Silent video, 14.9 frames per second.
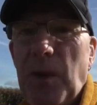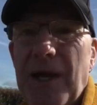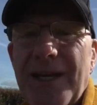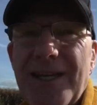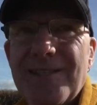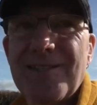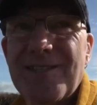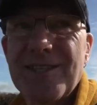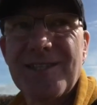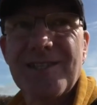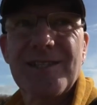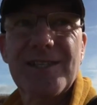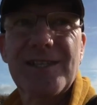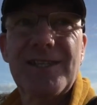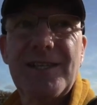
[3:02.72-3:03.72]

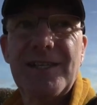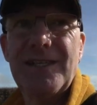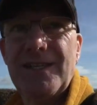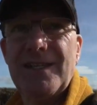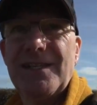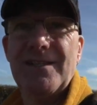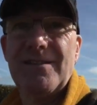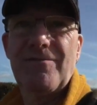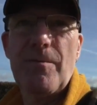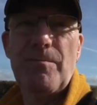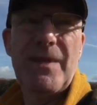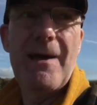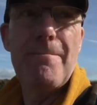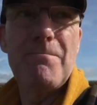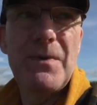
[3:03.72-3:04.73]
appliances
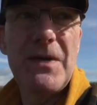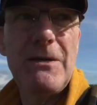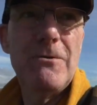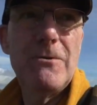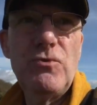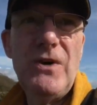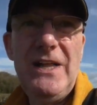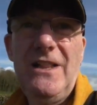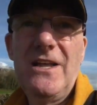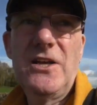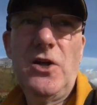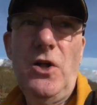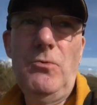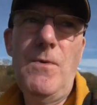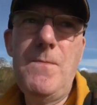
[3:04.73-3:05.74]
from Denbigh, Rill
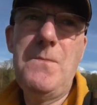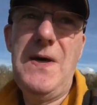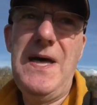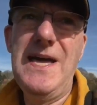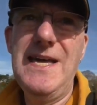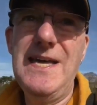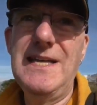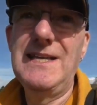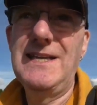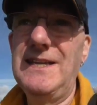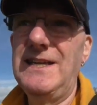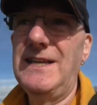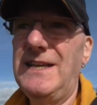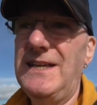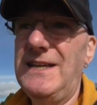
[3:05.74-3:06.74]
and Coleman Bay.
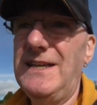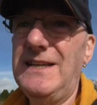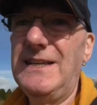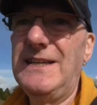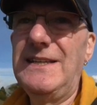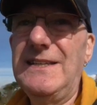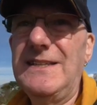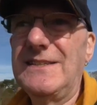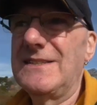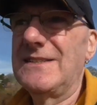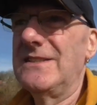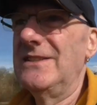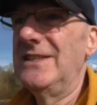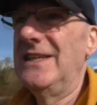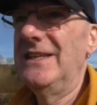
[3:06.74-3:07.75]

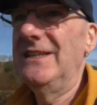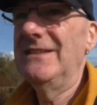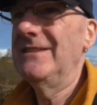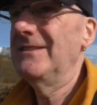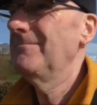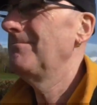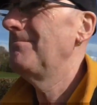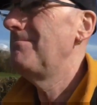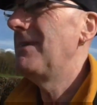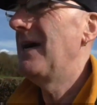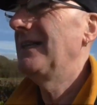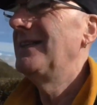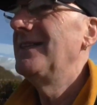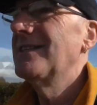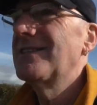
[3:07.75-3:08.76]
So, yeah,
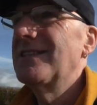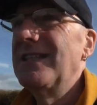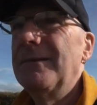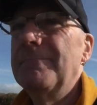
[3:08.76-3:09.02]
madness,